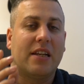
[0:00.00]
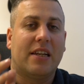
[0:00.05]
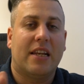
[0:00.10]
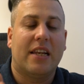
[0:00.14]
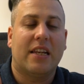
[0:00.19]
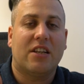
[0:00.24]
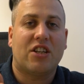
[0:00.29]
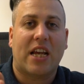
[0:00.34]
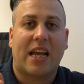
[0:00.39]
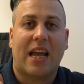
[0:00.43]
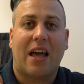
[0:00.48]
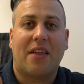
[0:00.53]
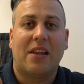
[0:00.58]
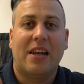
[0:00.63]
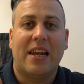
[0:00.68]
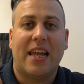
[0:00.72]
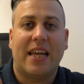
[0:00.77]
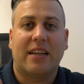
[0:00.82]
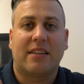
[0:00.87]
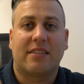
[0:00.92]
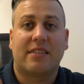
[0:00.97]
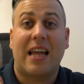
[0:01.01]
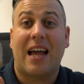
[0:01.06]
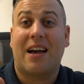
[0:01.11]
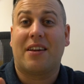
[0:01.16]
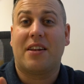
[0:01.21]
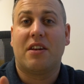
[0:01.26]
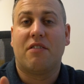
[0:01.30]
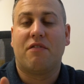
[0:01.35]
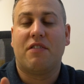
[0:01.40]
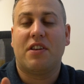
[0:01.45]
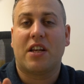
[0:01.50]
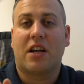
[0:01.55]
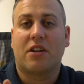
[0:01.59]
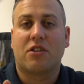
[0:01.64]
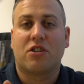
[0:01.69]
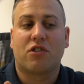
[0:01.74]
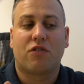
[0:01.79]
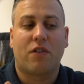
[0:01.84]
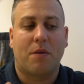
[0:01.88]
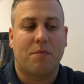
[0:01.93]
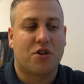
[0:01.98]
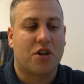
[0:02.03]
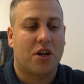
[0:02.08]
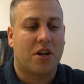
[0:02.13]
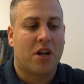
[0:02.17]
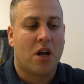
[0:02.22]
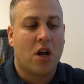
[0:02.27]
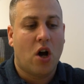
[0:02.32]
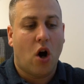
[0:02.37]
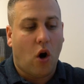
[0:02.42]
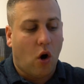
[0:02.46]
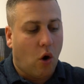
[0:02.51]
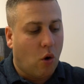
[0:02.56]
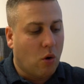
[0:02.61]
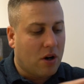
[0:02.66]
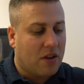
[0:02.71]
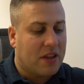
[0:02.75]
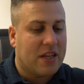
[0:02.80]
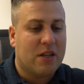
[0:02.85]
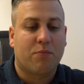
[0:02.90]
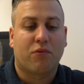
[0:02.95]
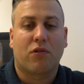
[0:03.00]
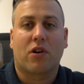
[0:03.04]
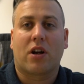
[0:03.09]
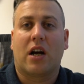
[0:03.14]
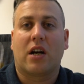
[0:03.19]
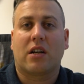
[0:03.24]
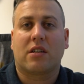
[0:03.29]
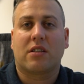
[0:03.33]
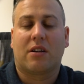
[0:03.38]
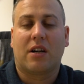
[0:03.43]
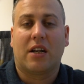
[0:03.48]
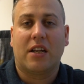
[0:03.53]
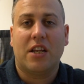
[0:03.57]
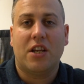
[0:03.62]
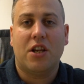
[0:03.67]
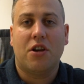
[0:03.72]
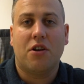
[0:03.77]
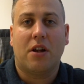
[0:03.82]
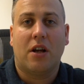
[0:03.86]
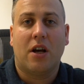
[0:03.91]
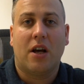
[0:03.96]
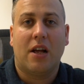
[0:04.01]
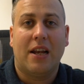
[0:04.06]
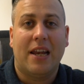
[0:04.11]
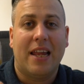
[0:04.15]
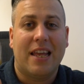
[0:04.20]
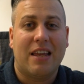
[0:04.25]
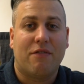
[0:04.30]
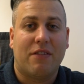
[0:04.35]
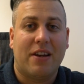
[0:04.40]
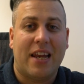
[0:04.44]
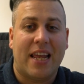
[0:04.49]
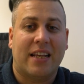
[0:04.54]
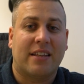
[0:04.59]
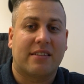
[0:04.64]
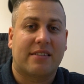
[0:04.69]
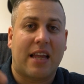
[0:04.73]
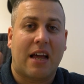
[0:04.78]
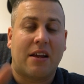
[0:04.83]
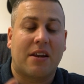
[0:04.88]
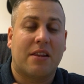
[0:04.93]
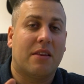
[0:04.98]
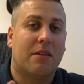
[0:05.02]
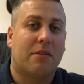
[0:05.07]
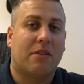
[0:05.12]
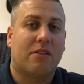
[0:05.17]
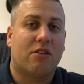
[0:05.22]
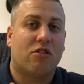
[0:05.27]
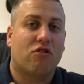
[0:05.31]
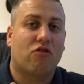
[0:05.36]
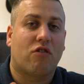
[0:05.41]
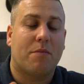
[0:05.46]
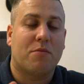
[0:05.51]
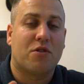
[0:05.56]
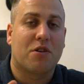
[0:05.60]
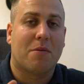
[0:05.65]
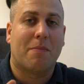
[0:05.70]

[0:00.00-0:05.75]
check out the links down in the video description. All of these products, I'm going to leave links down in the description